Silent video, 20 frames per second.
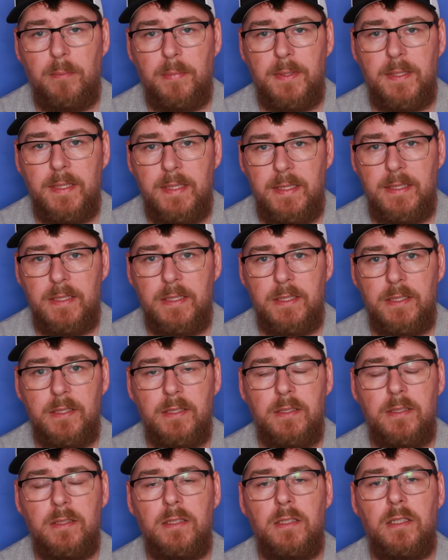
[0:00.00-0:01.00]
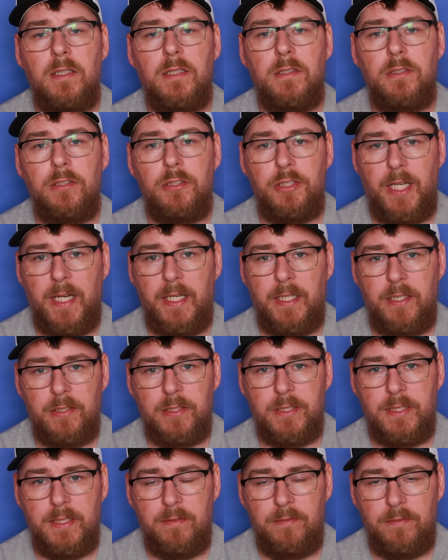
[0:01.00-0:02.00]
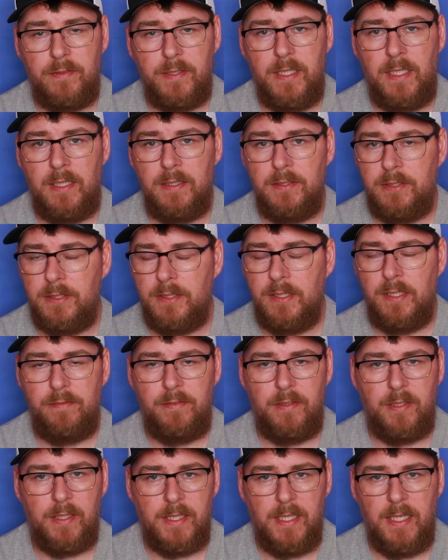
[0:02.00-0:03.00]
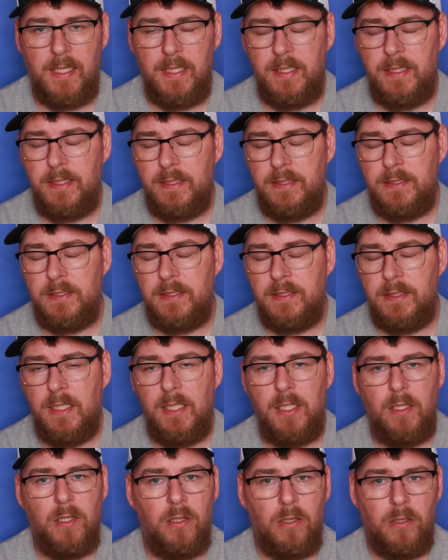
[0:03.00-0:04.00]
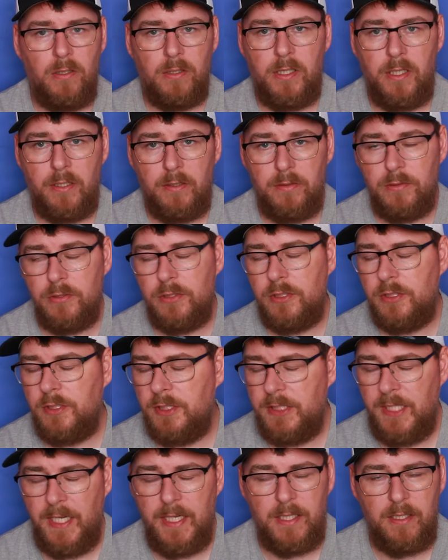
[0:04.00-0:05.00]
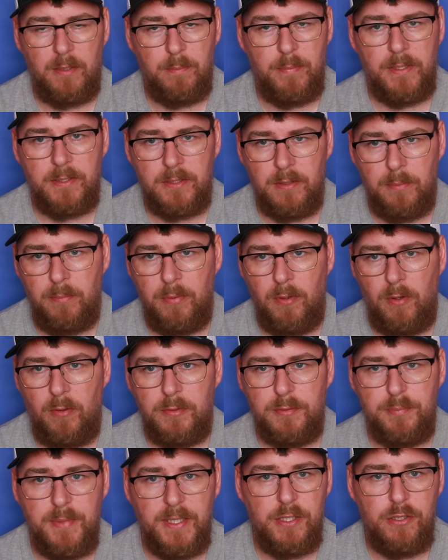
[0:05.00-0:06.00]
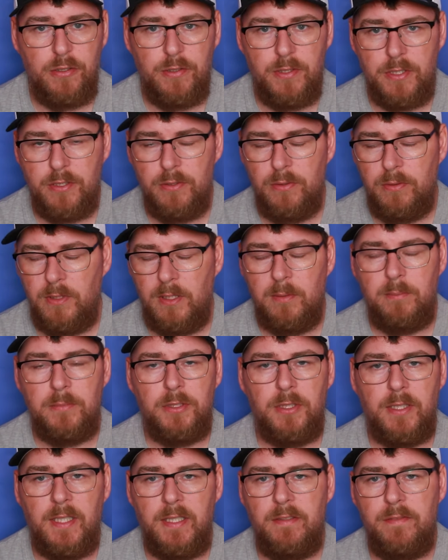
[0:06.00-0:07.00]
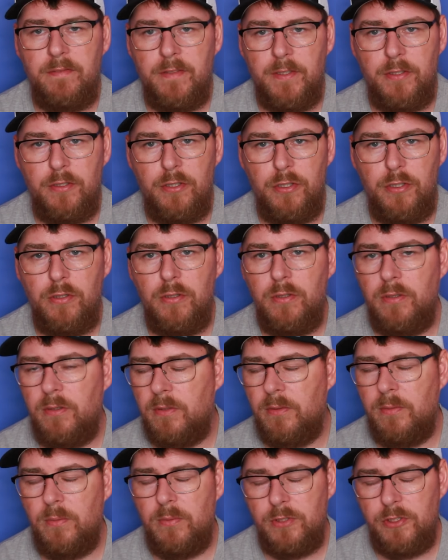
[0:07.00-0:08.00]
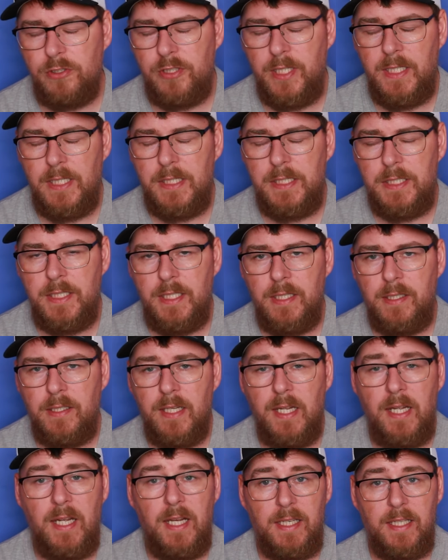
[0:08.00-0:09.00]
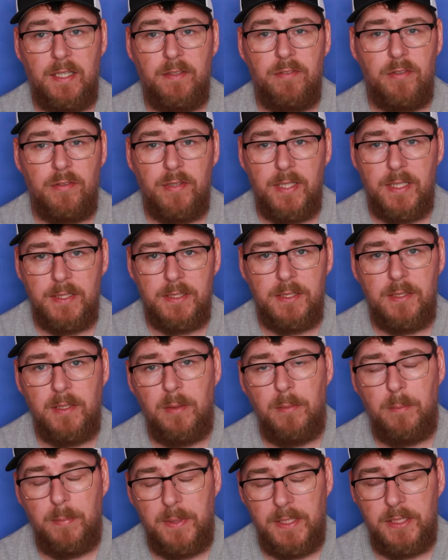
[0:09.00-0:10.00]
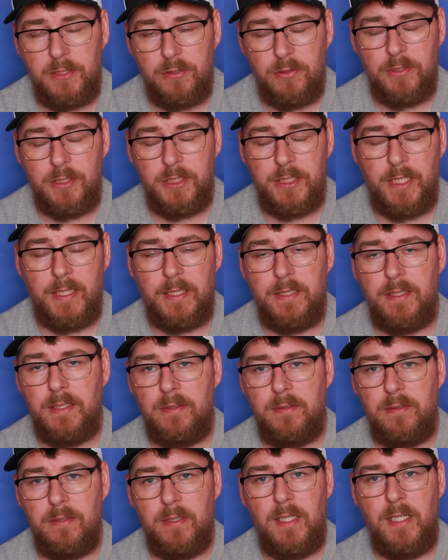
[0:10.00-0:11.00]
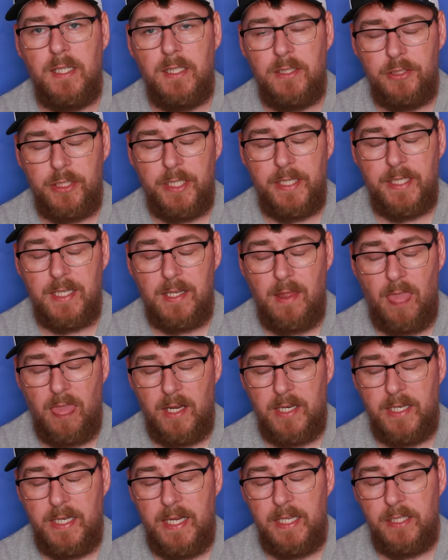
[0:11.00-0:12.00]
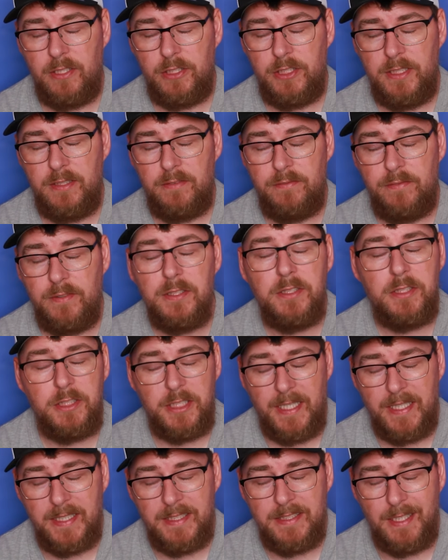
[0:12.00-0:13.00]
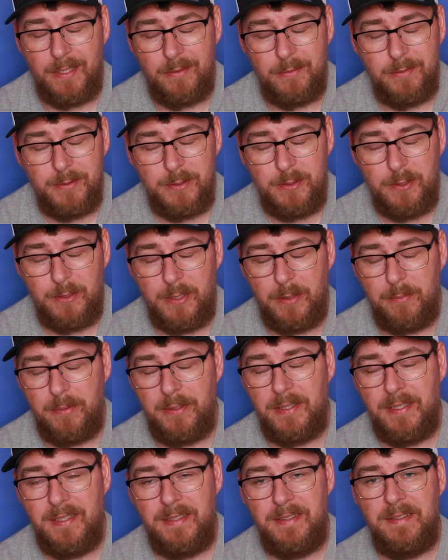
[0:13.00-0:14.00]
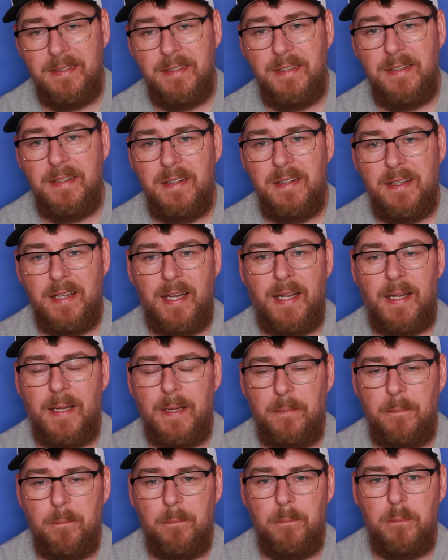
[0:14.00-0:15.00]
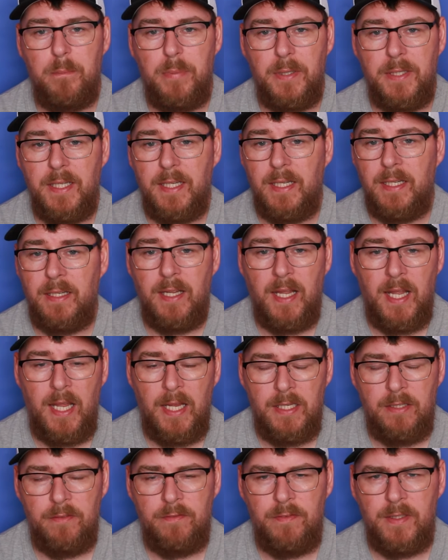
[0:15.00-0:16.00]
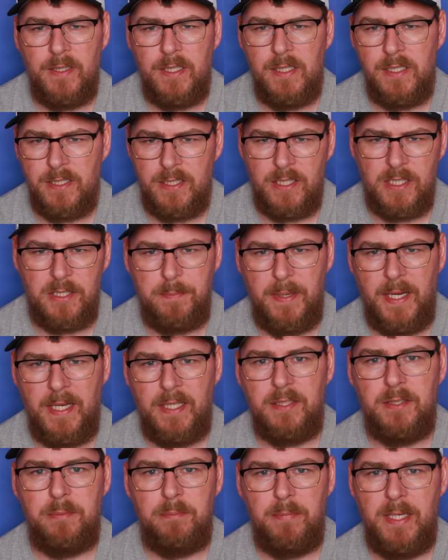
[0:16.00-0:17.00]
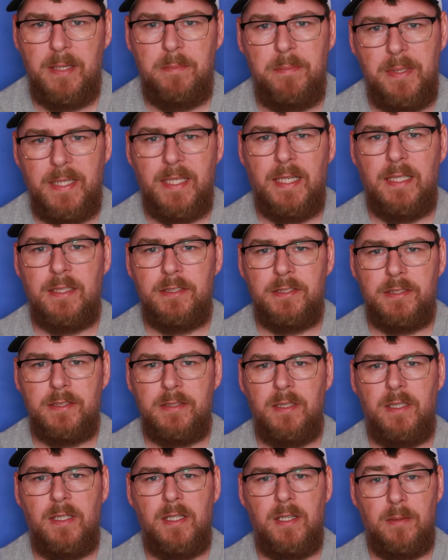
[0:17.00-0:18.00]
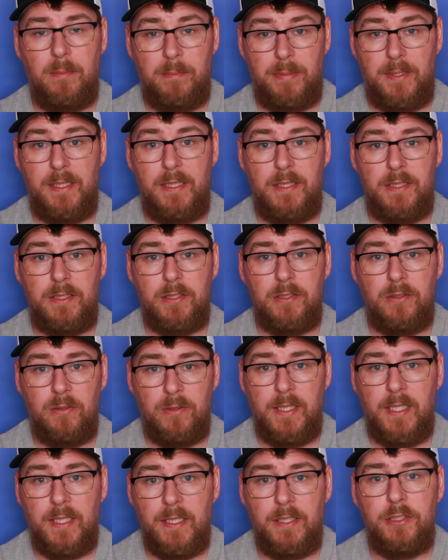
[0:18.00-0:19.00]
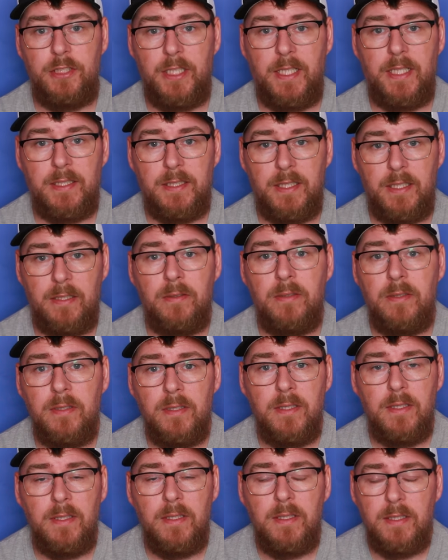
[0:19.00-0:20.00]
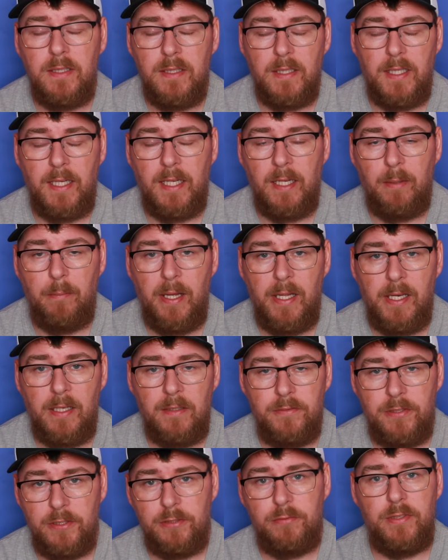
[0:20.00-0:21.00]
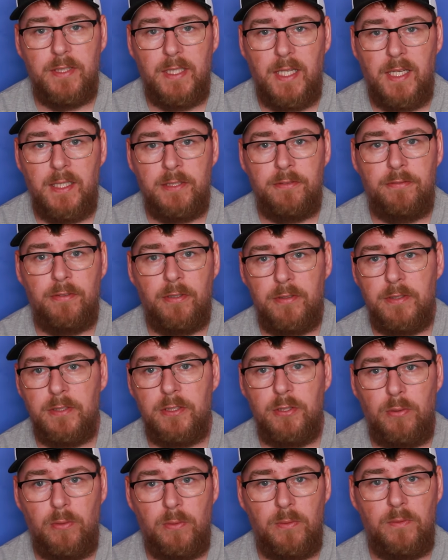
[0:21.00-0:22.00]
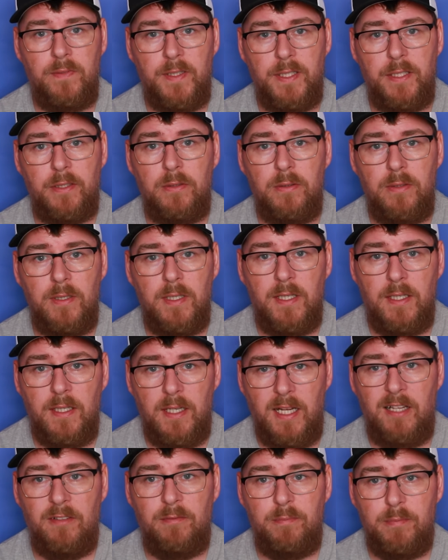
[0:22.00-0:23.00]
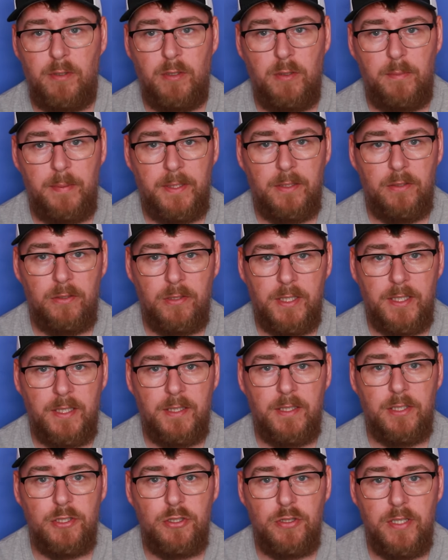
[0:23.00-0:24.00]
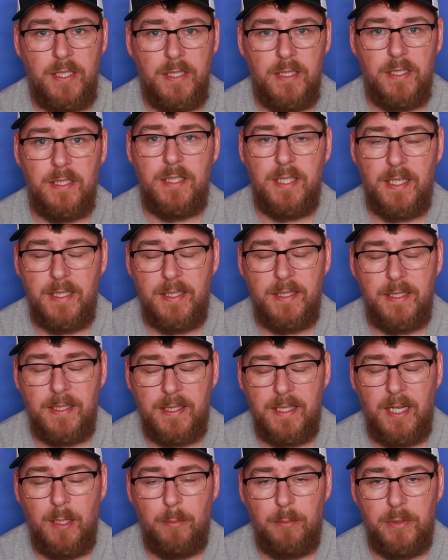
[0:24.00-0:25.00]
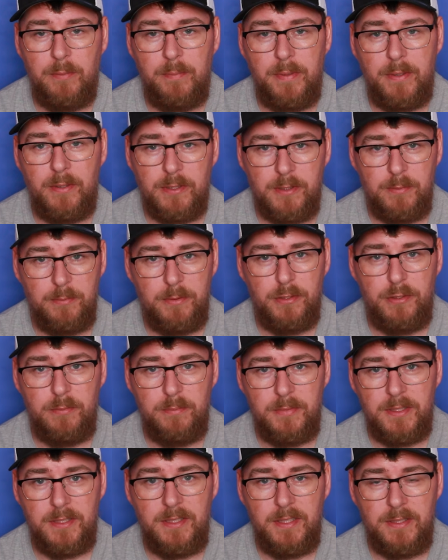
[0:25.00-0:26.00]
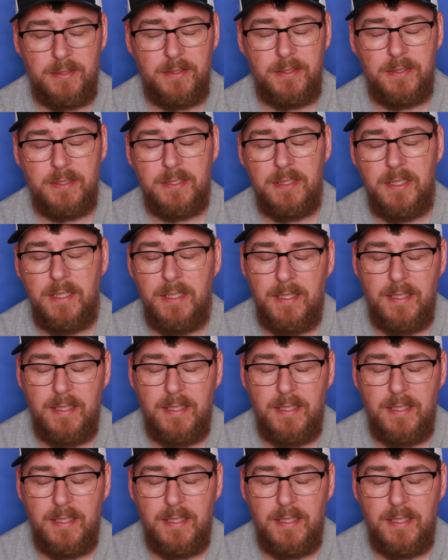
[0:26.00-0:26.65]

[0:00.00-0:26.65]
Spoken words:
please check yourself for cancer. If you're guys or girls, check your bits and bobs, make sure there's no lumps or anything new or strange there. And if there is, please go and check it out. Get yourself checked out. Sorry about that. But yeah, anything that you suspect might be cancer, please go and get it checked out. I've just realised throughout this whole video, I've probably been looking at the screen at the side of the camera because I'm using my son's